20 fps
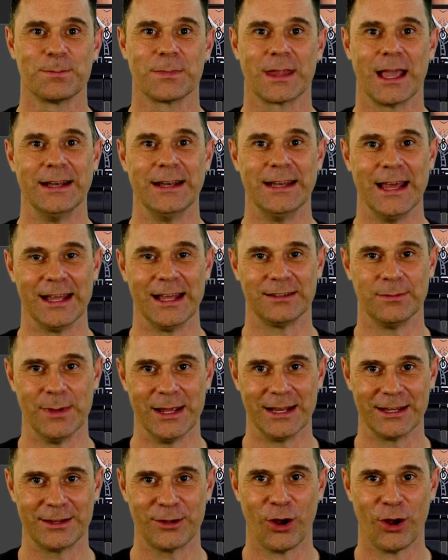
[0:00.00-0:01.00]
and
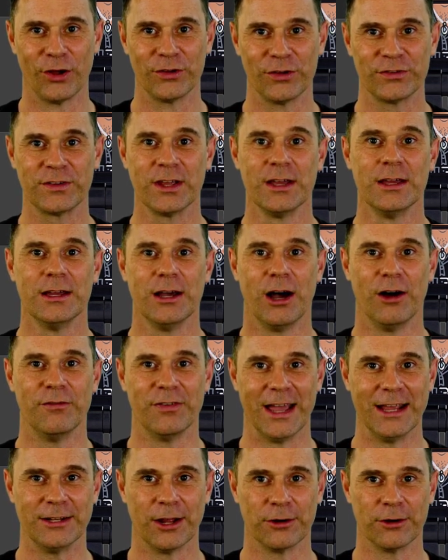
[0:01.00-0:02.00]
estimated cost of
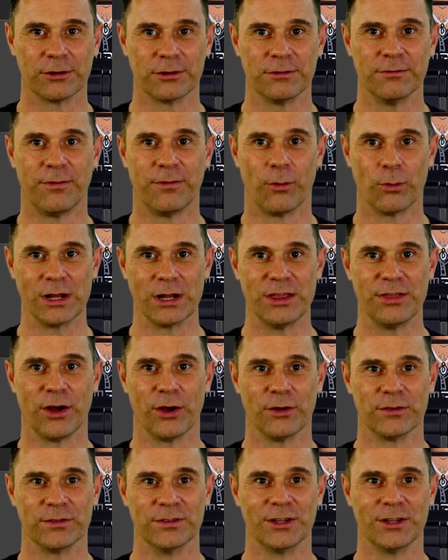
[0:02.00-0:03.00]

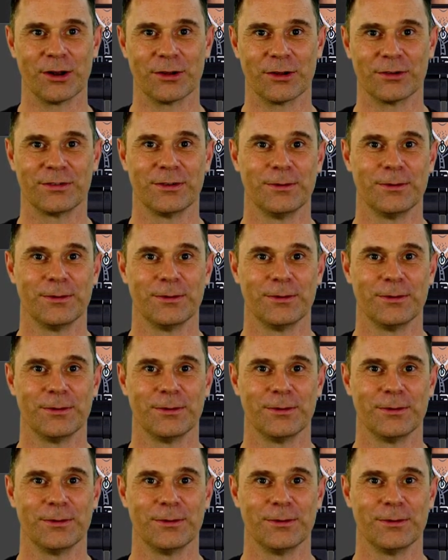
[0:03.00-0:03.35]
$840,000.